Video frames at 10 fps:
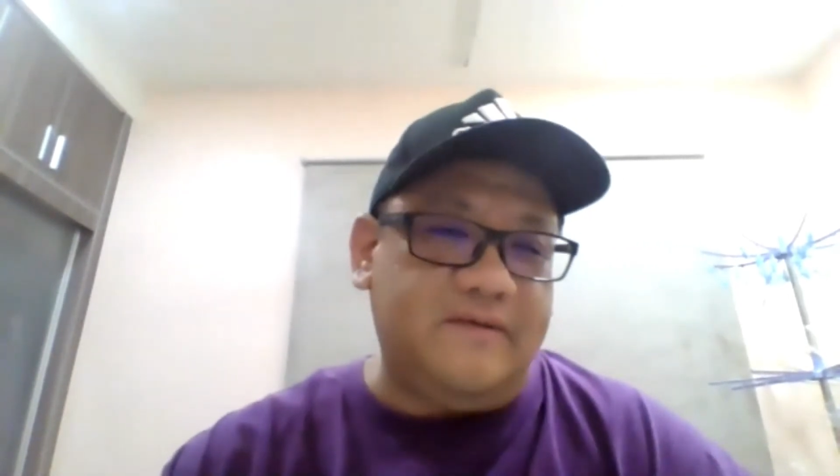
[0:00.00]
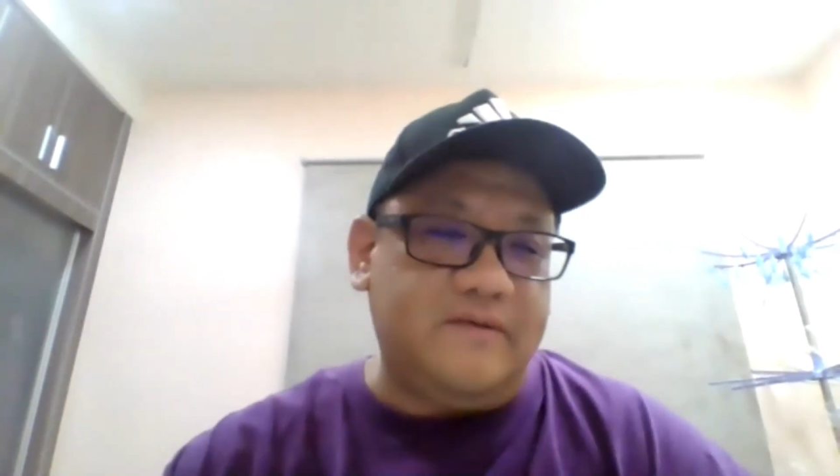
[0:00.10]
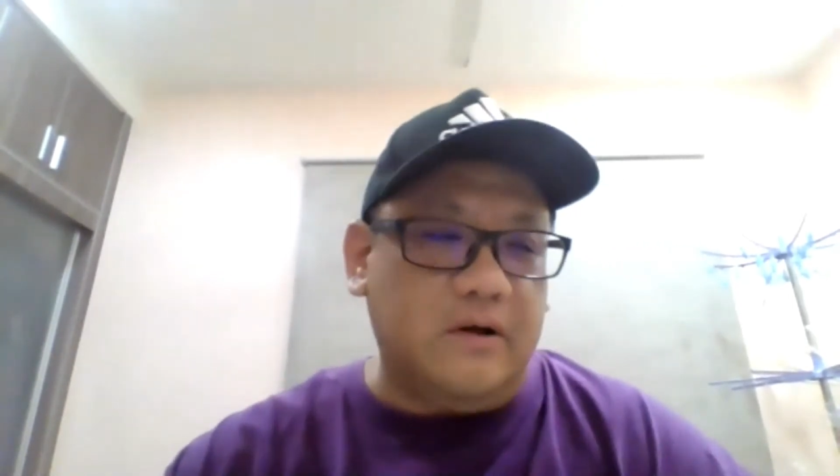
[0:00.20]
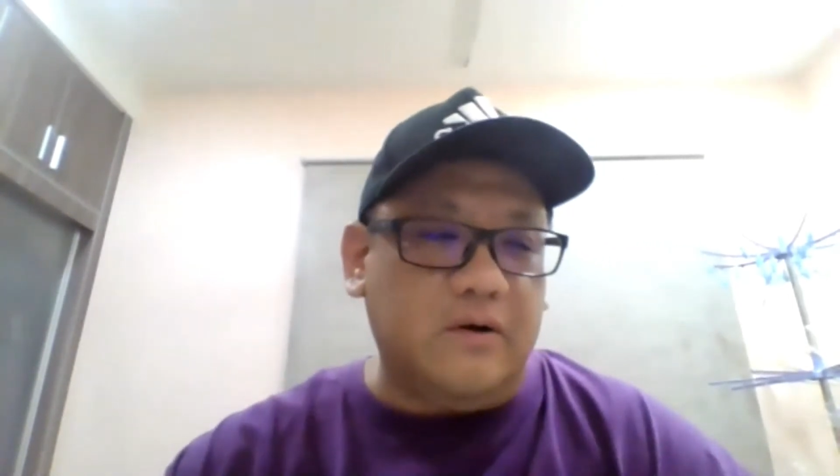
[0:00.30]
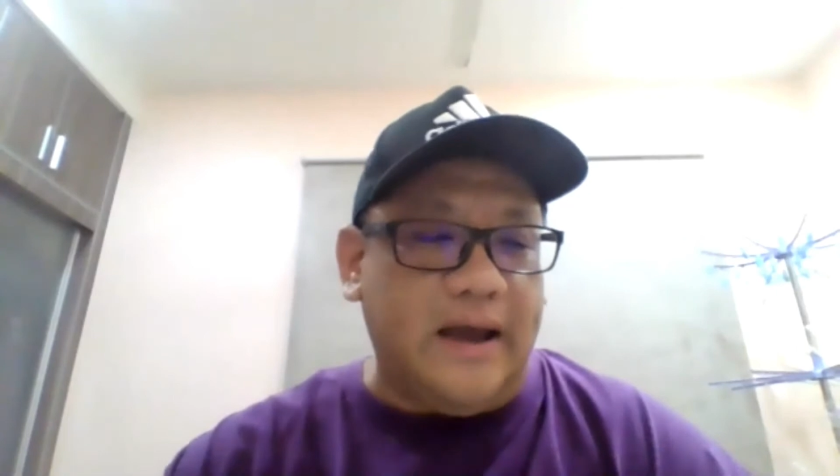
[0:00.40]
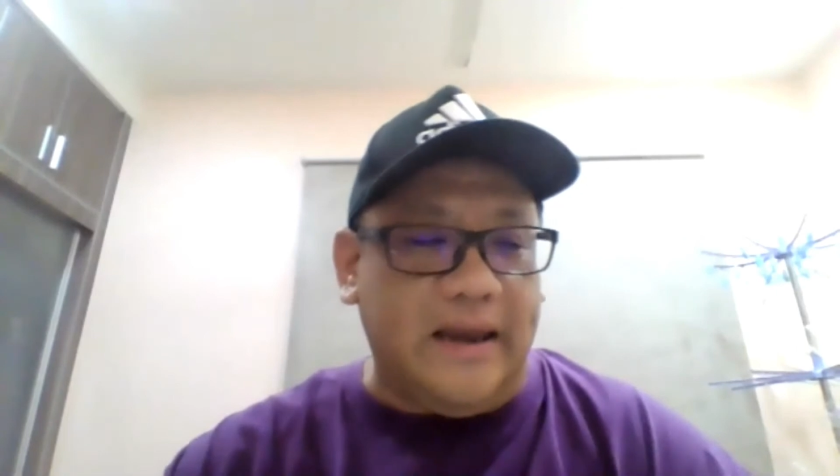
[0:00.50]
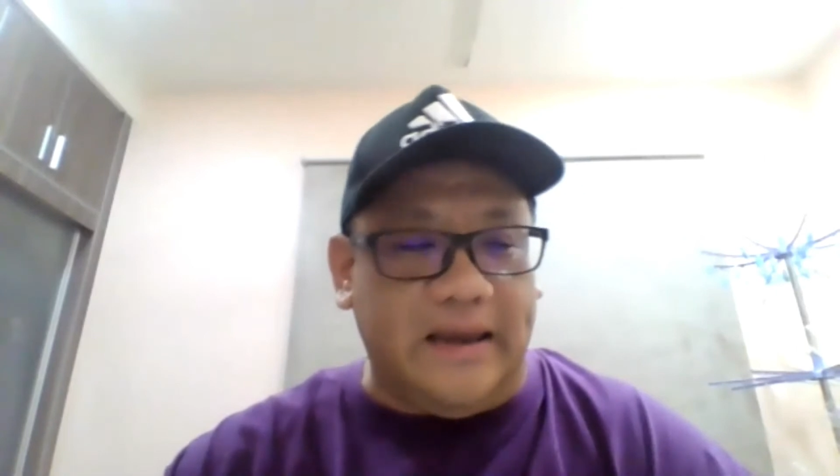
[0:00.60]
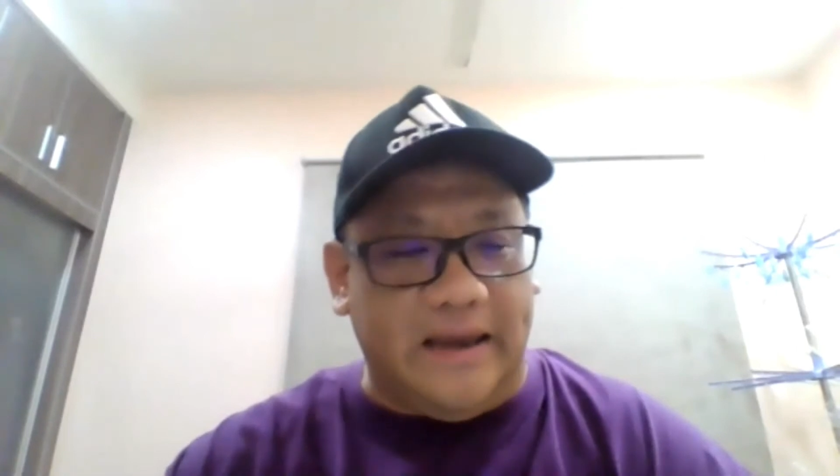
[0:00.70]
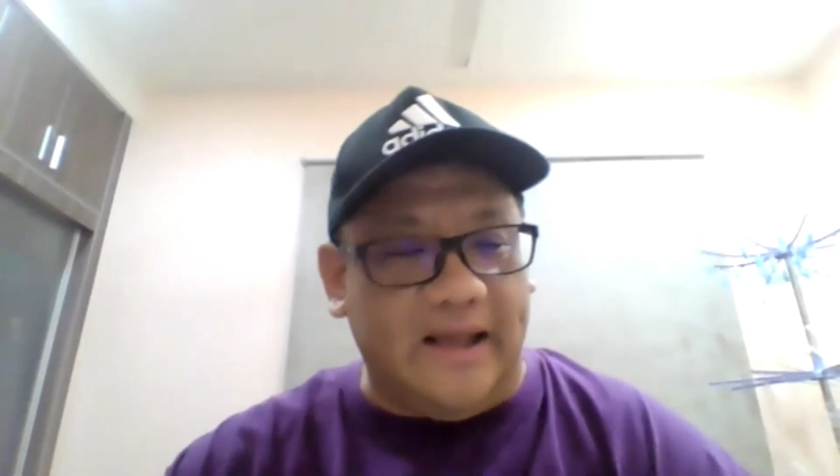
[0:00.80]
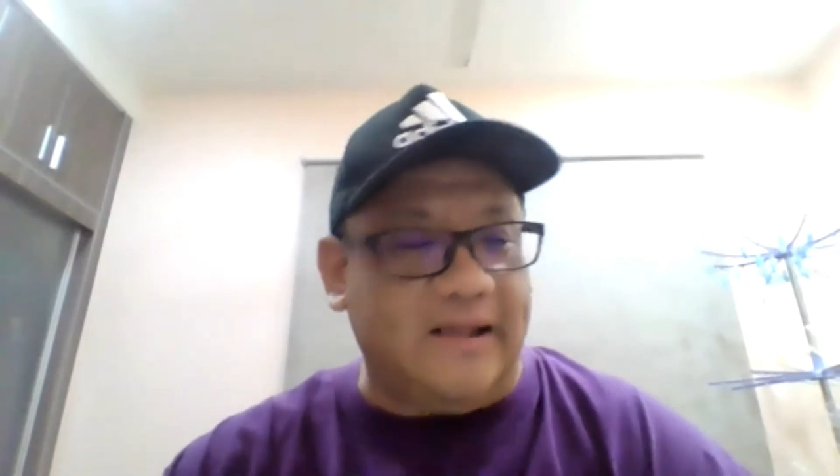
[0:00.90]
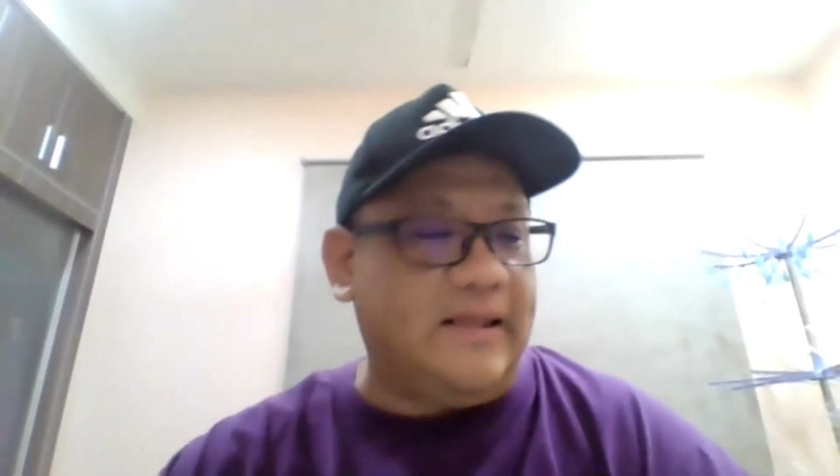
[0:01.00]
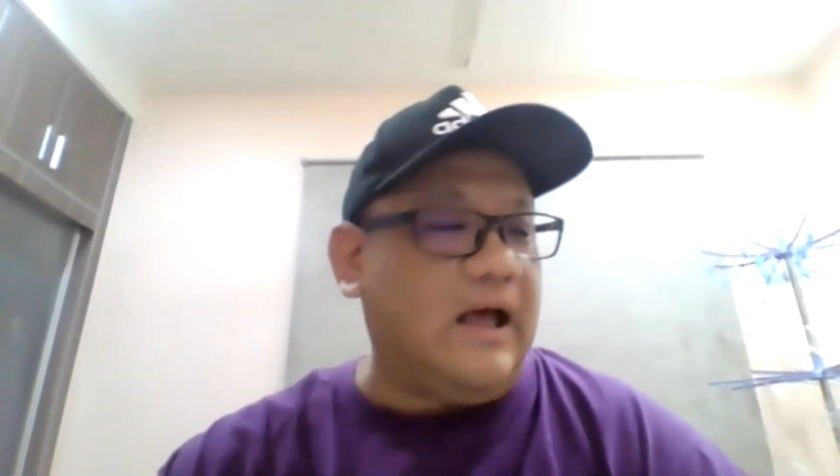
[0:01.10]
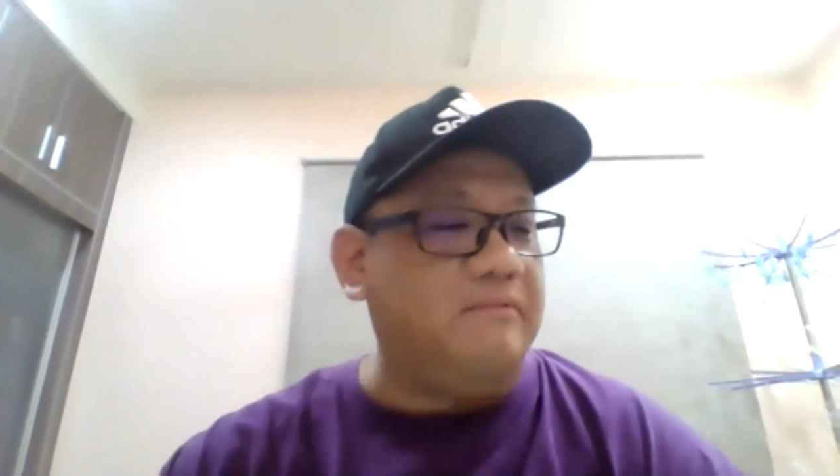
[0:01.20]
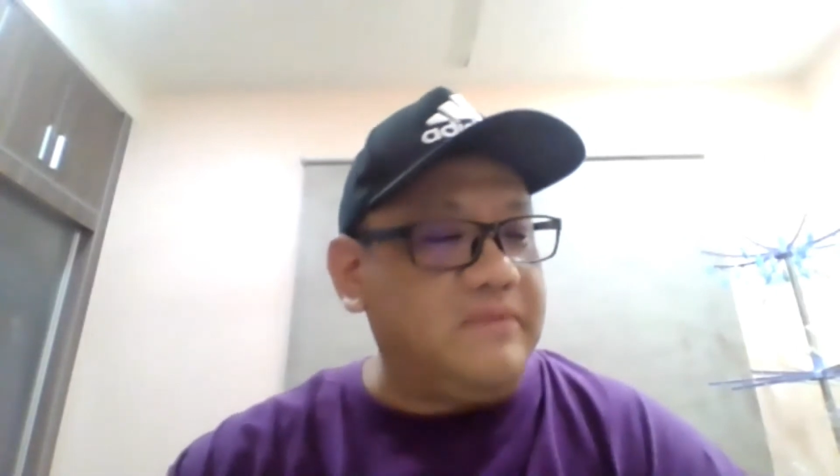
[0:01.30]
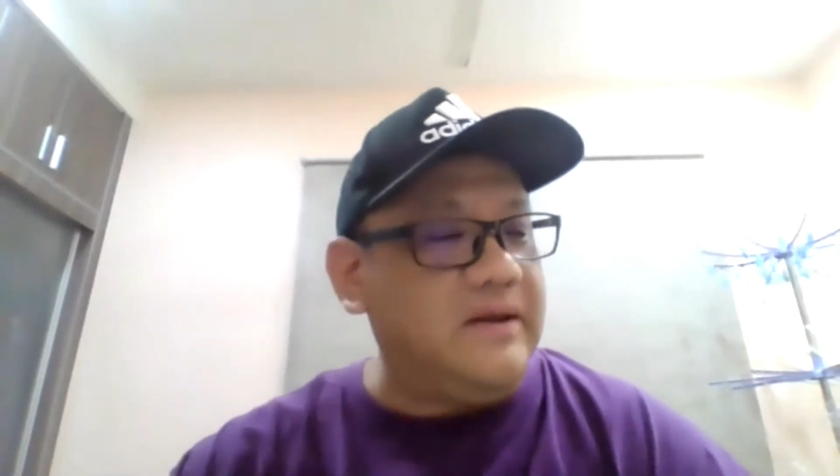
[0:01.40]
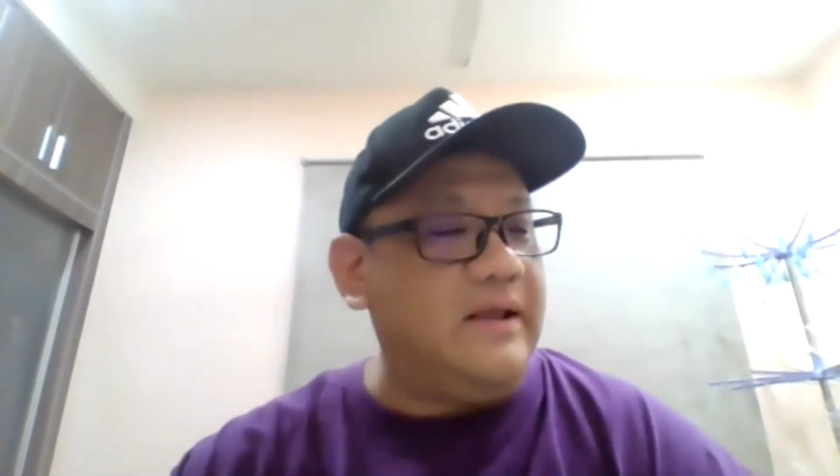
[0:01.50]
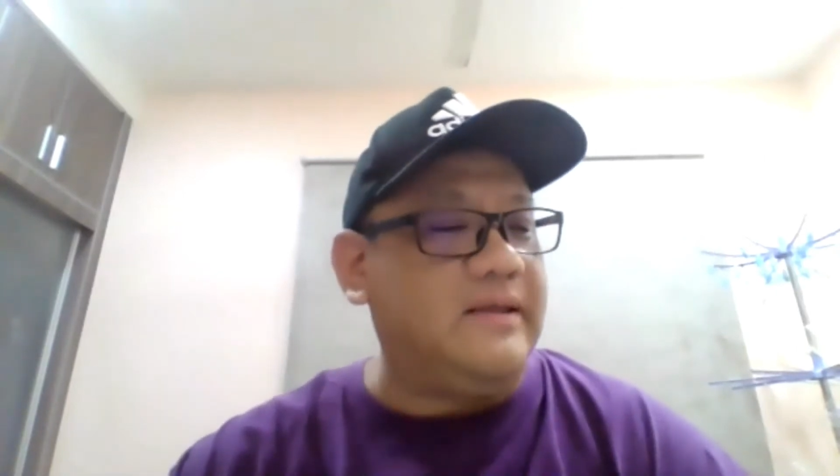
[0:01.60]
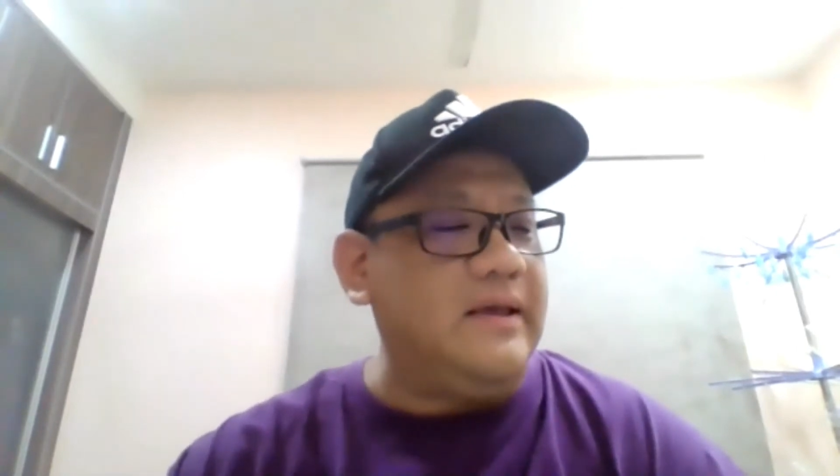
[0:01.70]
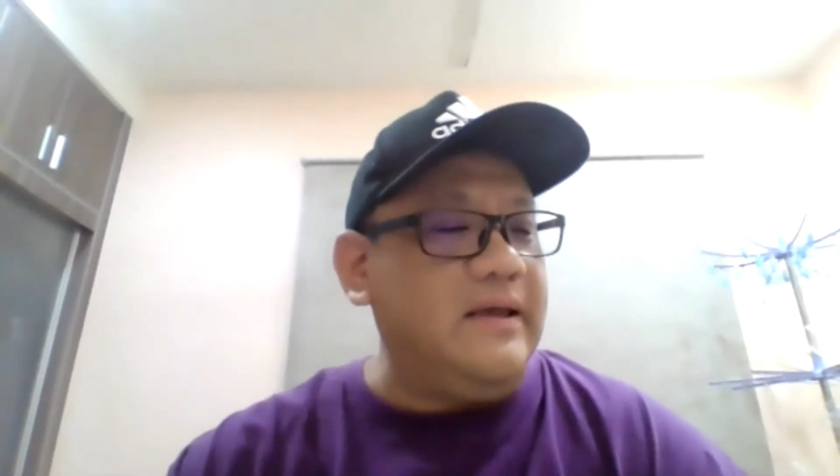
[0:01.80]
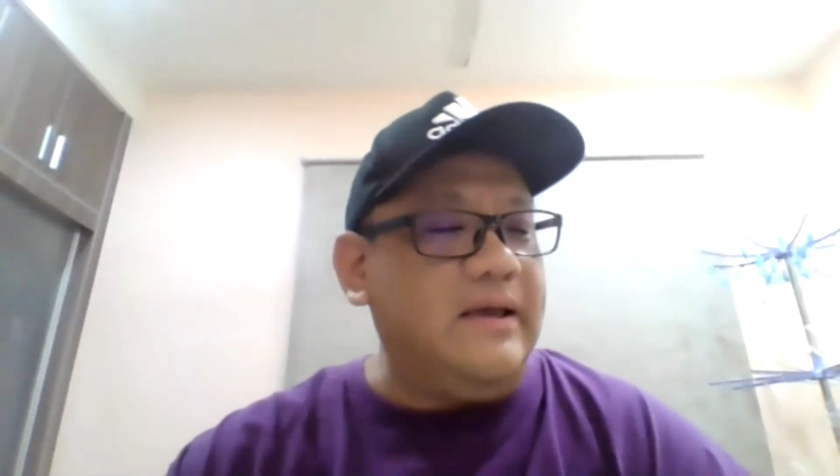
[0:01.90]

So I guess after this,